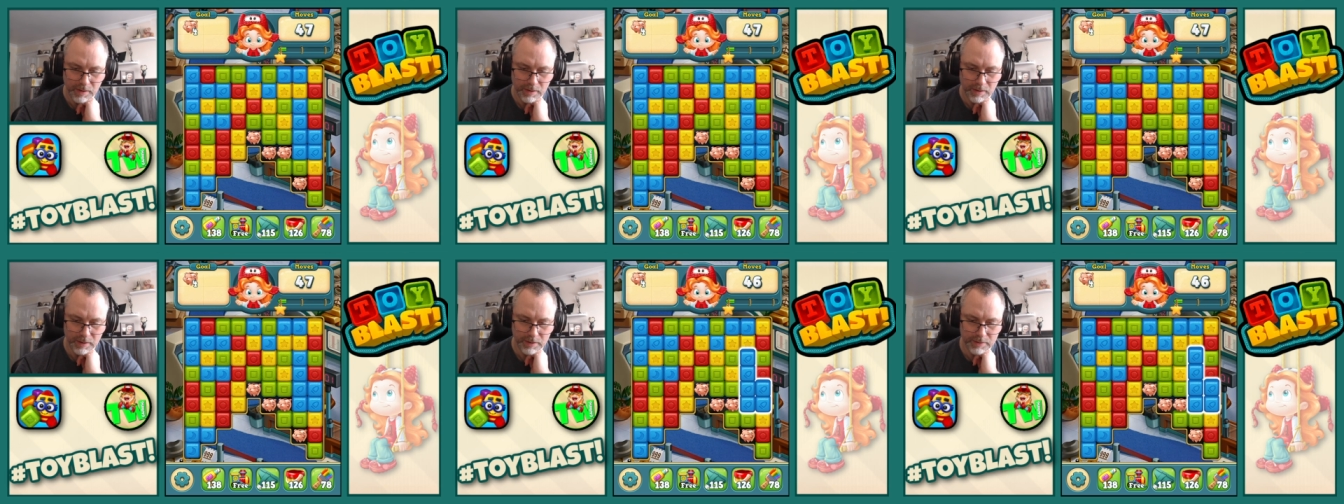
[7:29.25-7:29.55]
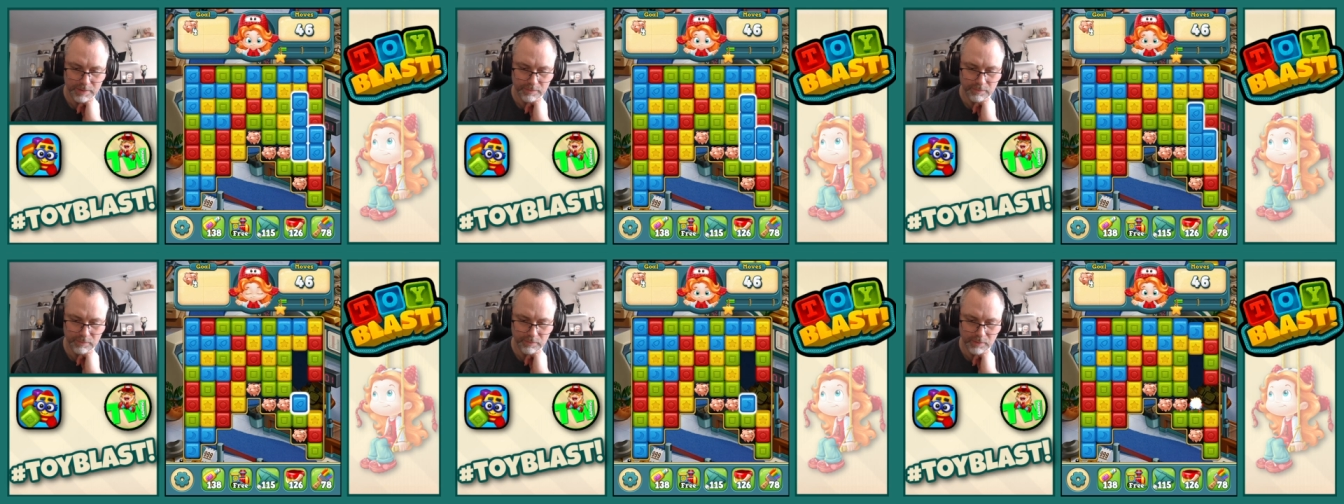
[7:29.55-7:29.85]
There's
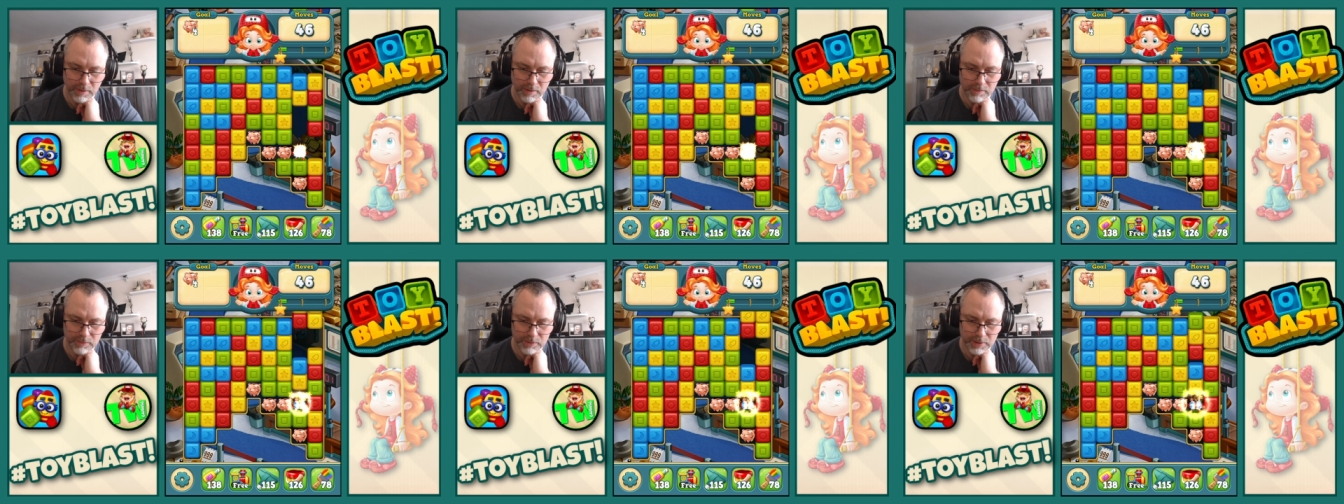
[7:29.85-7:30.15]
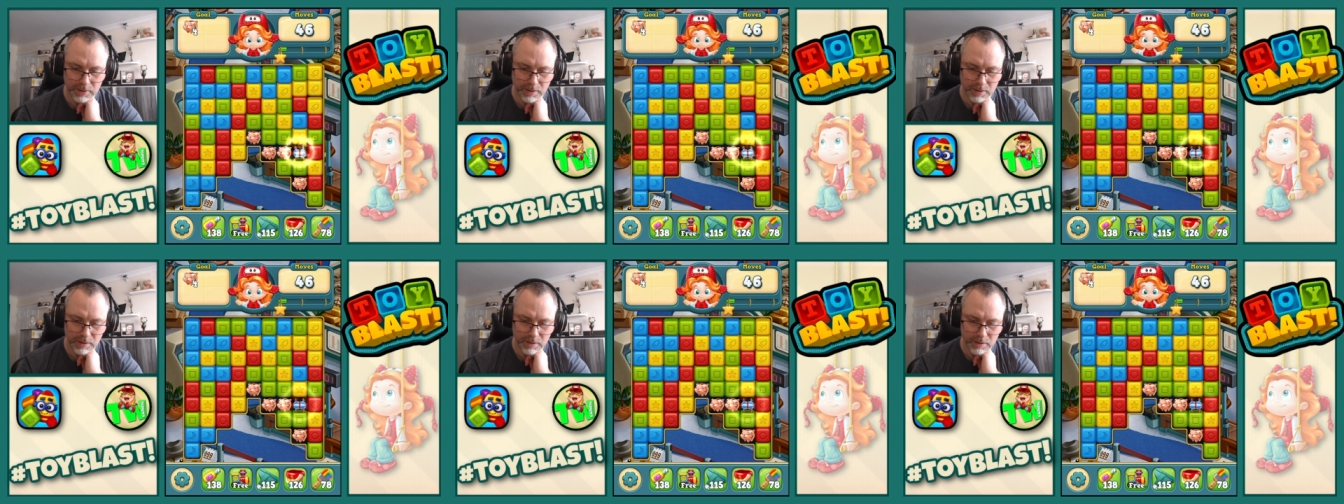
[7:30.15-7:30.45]
a
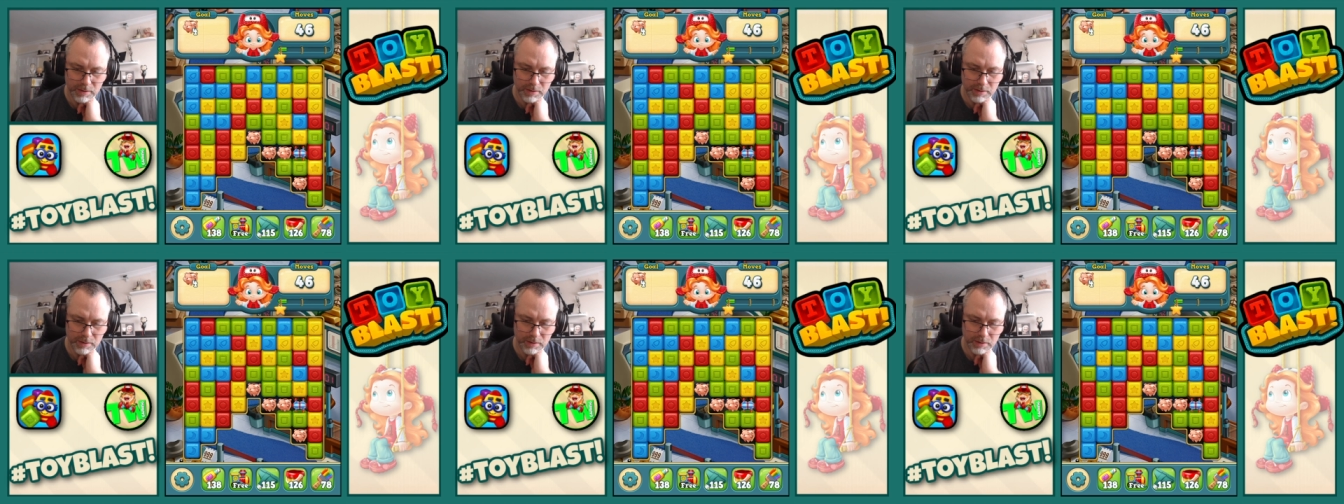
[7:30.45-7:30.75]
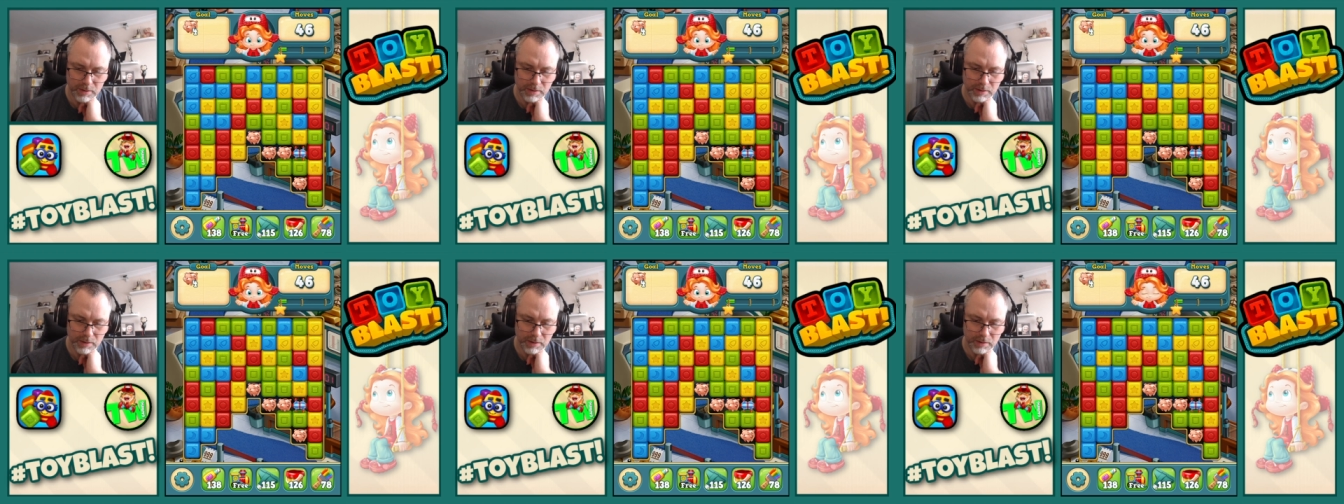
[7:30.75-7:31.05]
rotor.
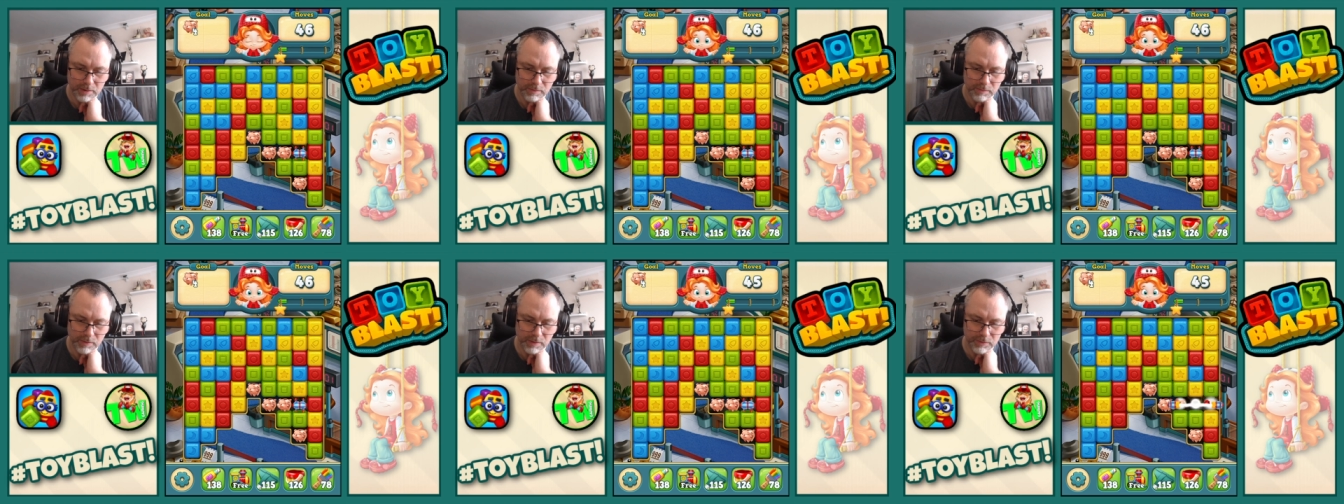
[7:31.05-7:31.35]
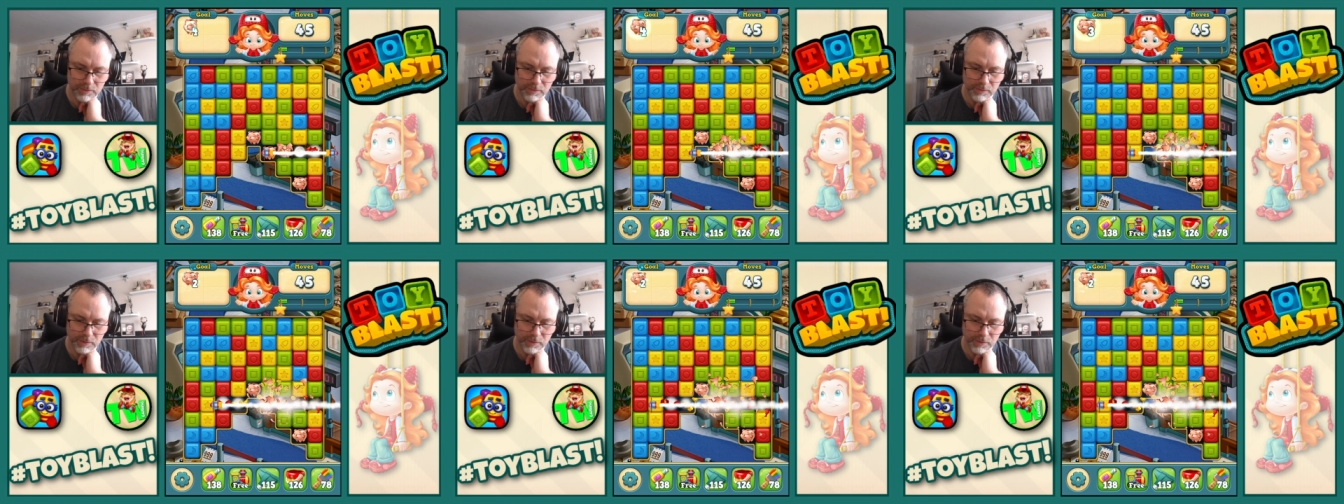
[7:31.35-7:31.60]
Rotor